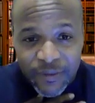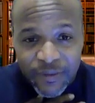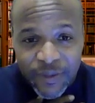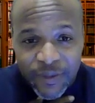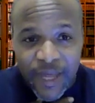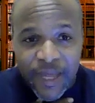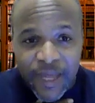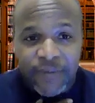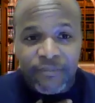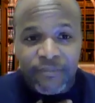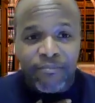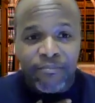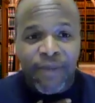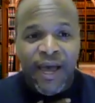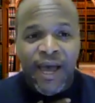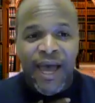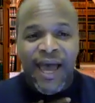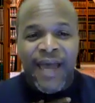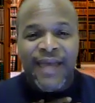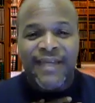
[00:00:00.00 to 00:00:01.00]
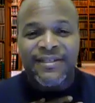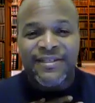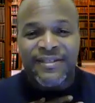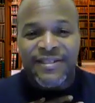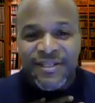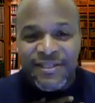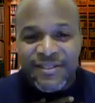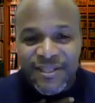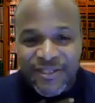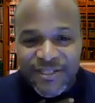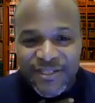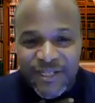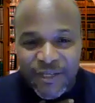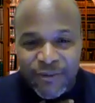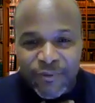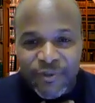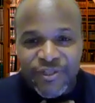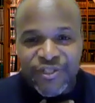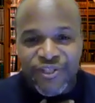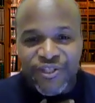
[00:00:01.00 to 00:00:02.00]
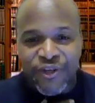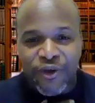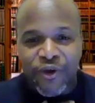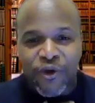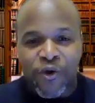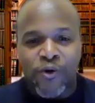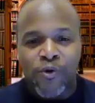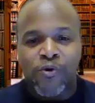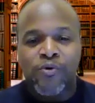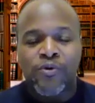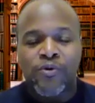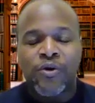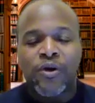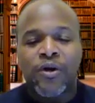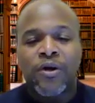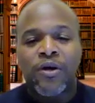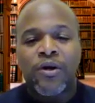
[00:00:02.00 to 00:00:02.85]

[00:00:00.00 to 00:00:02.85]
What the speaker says: That my identity was so